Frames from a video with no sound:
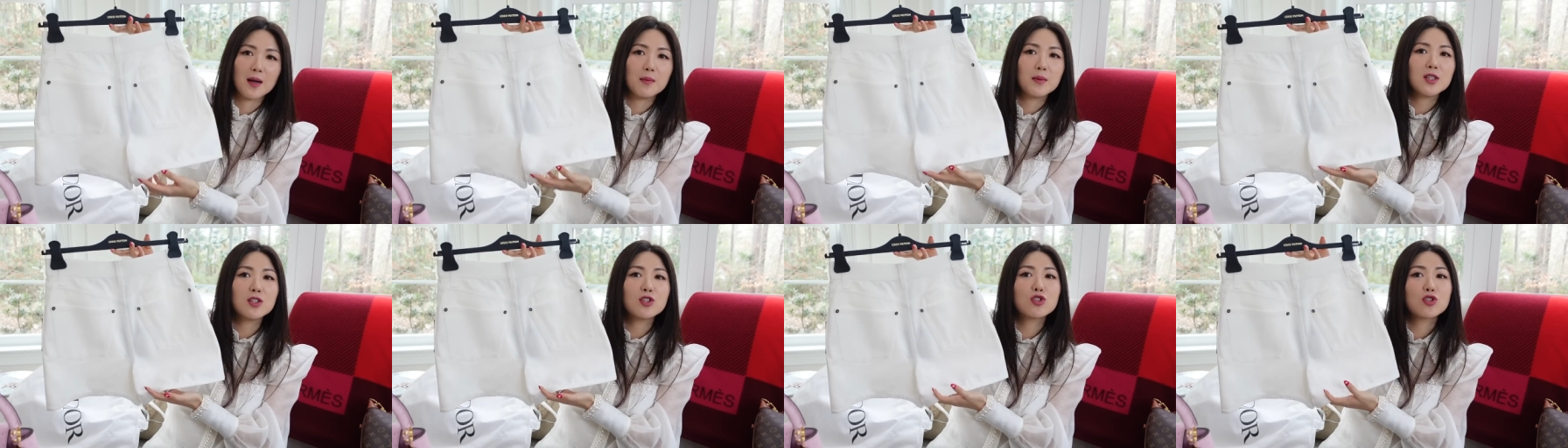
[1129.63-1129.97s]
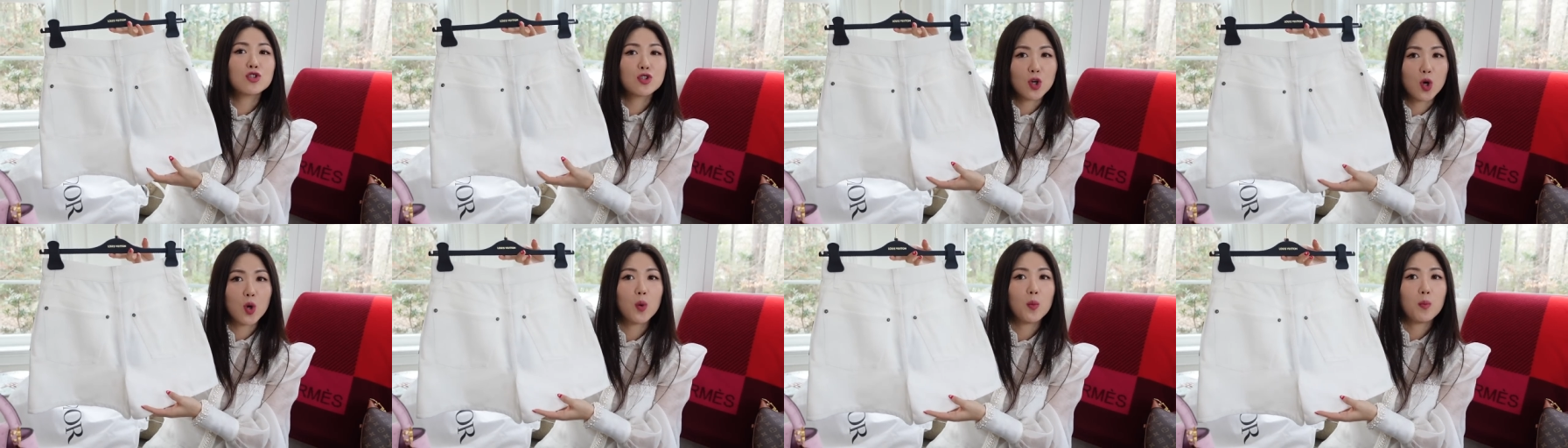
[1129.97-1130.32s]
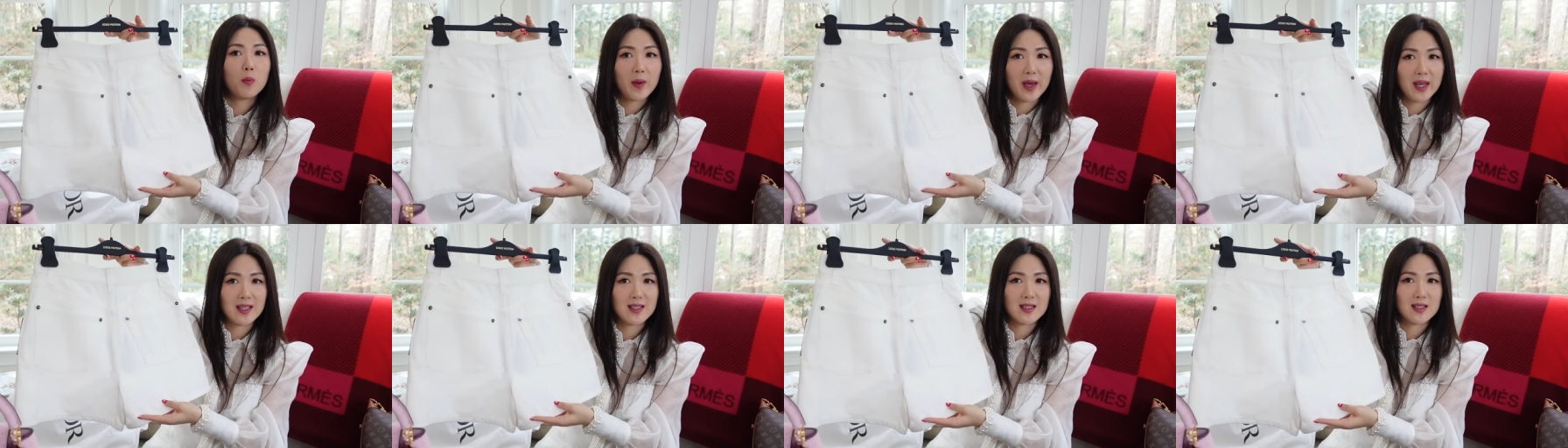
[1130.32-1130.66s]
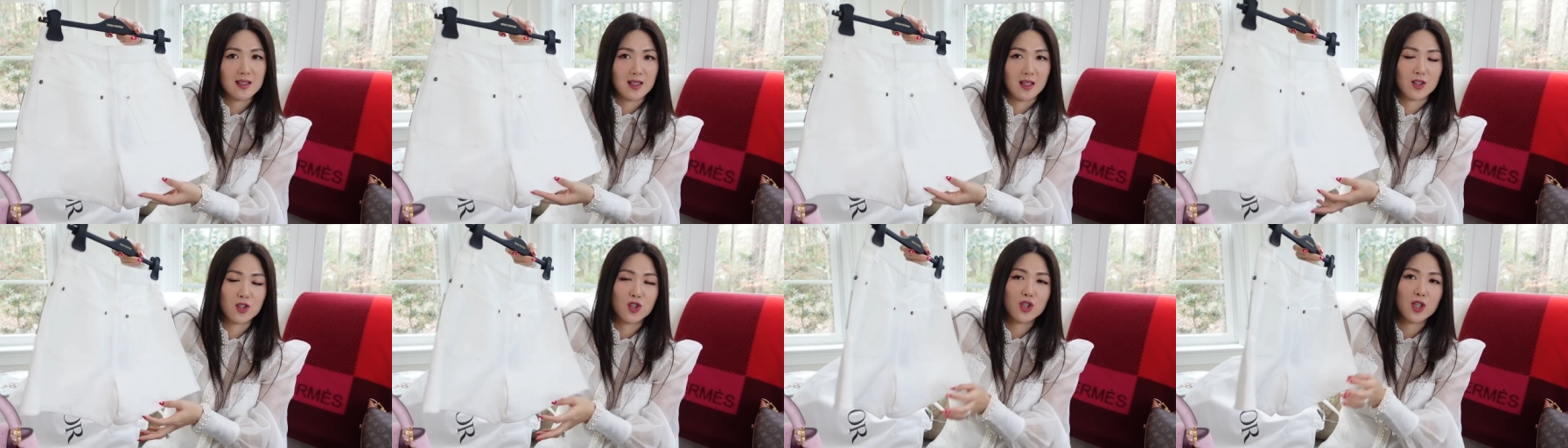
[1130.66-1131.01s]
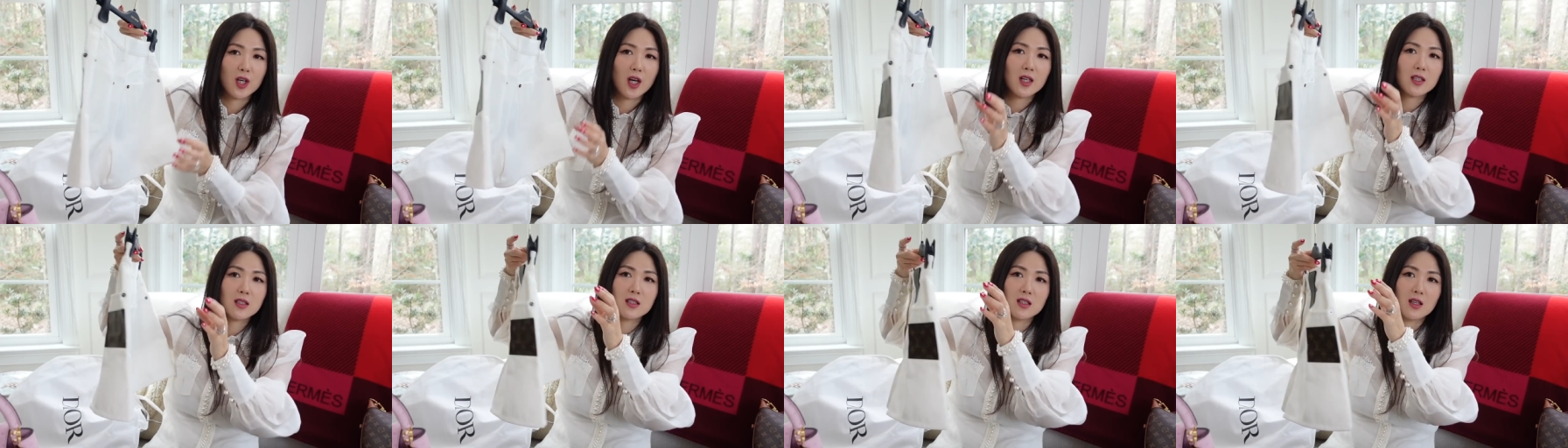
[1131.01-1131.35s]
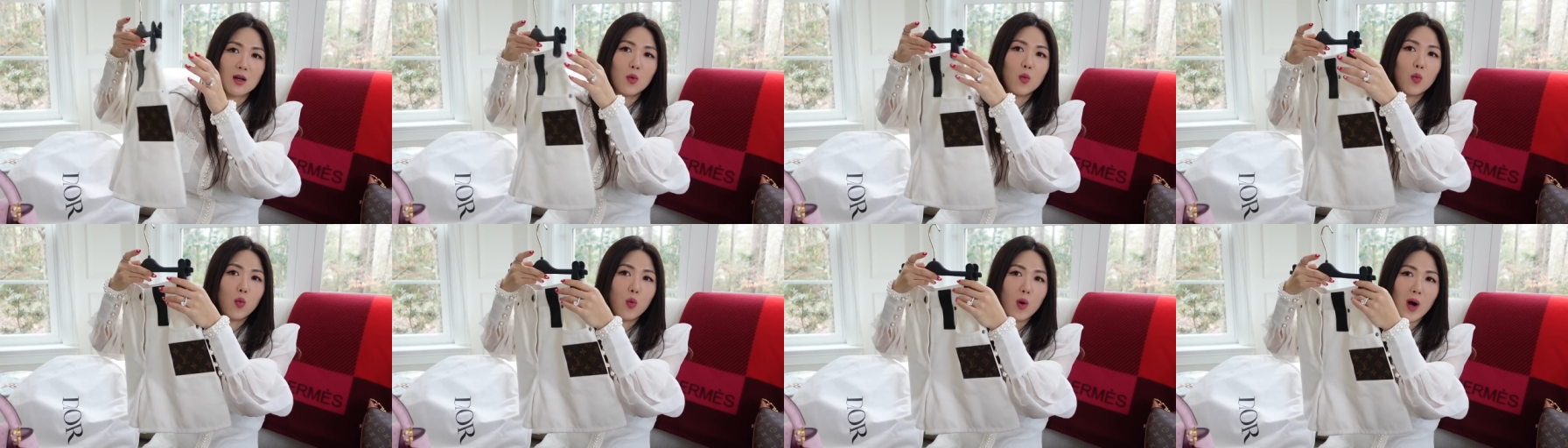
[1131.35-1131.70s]
I mean, so basic, just
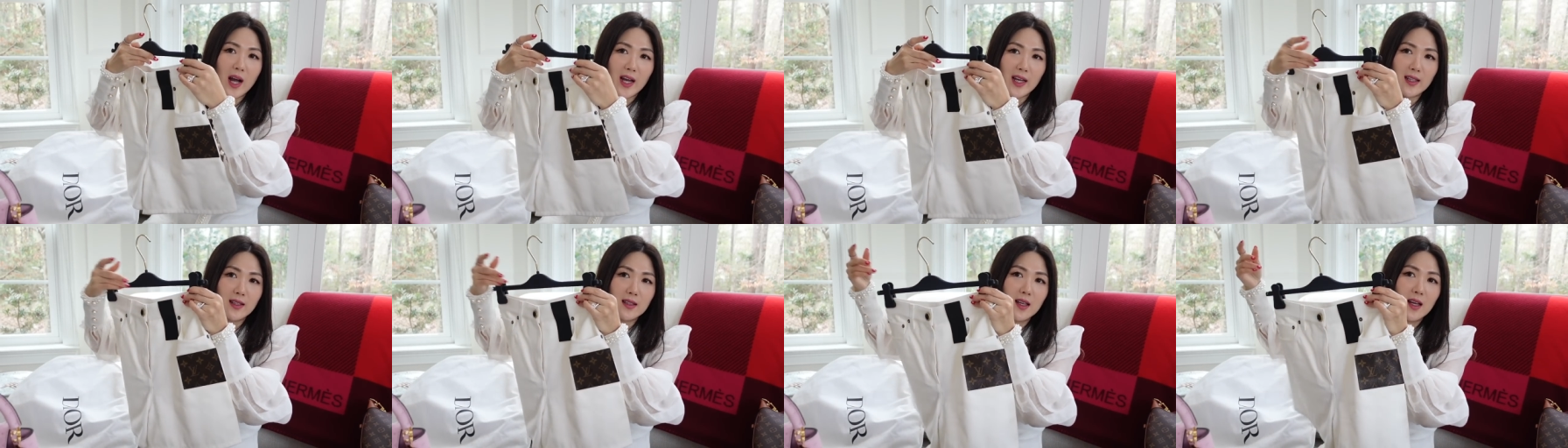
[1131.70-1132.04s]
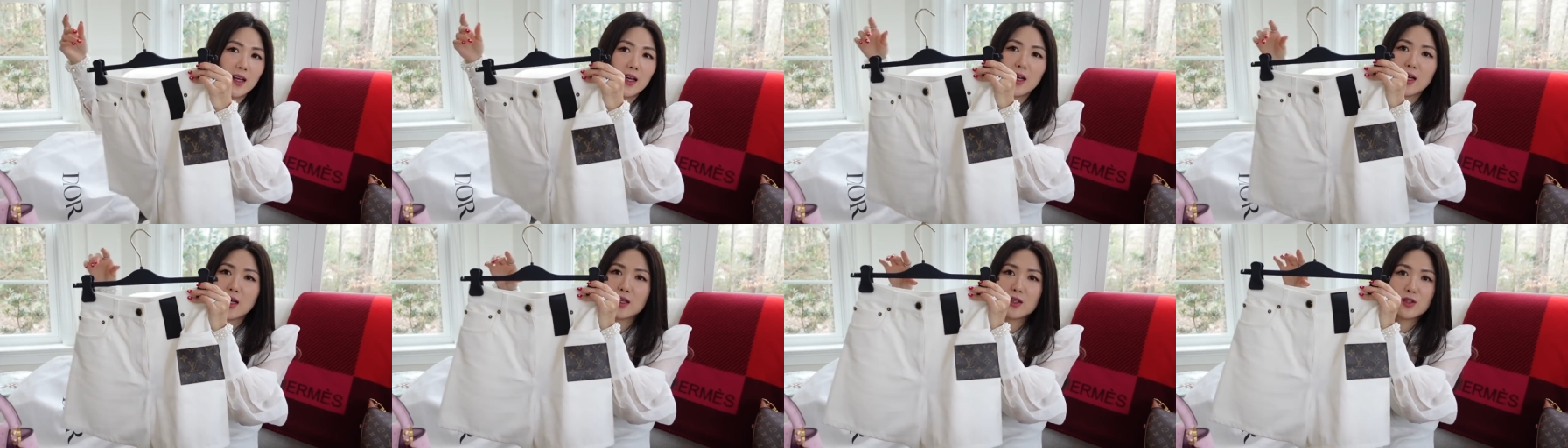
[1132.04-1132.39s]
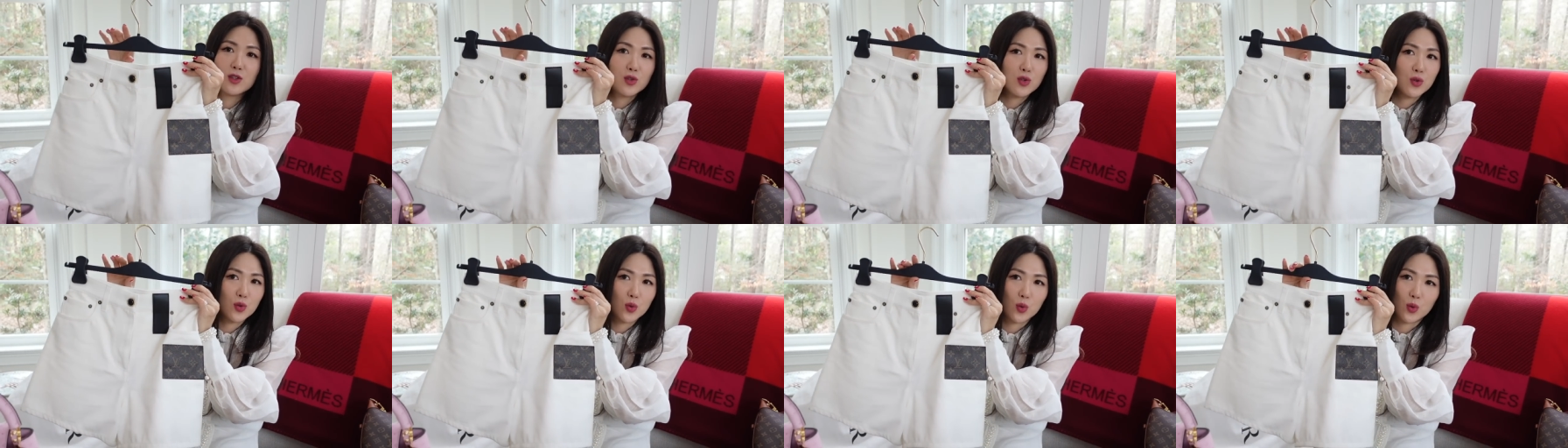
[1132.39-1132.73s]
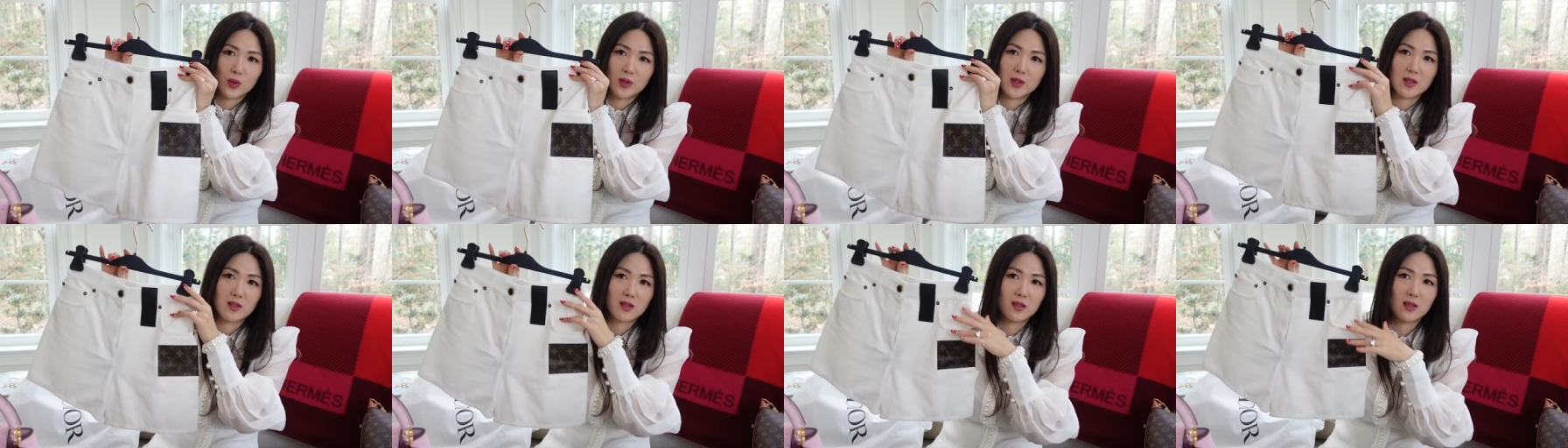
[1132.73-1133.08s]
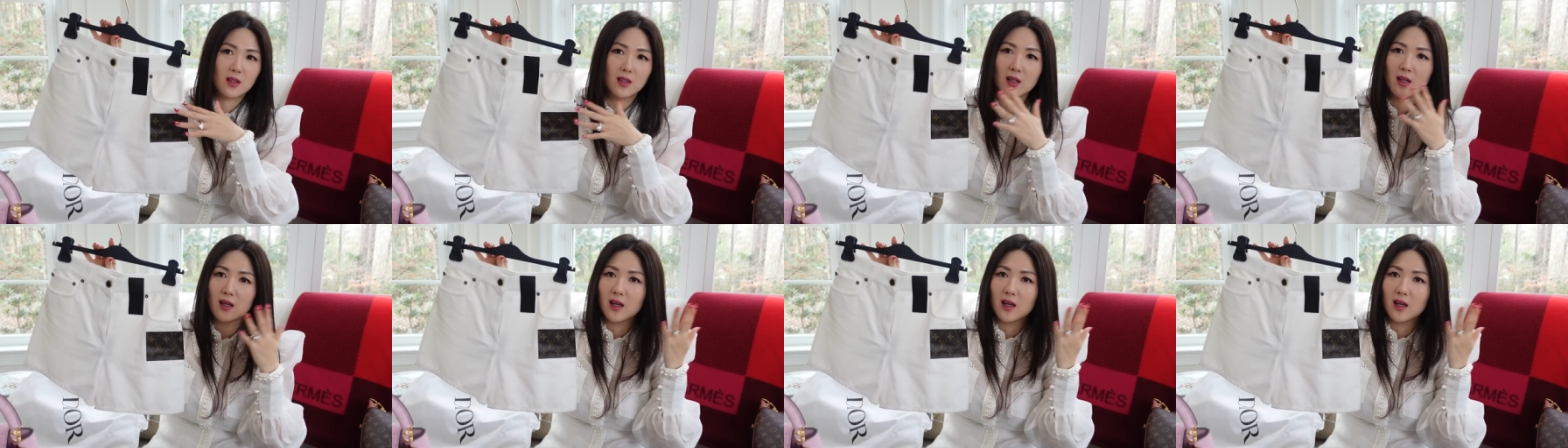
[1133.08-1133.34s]
white shorts.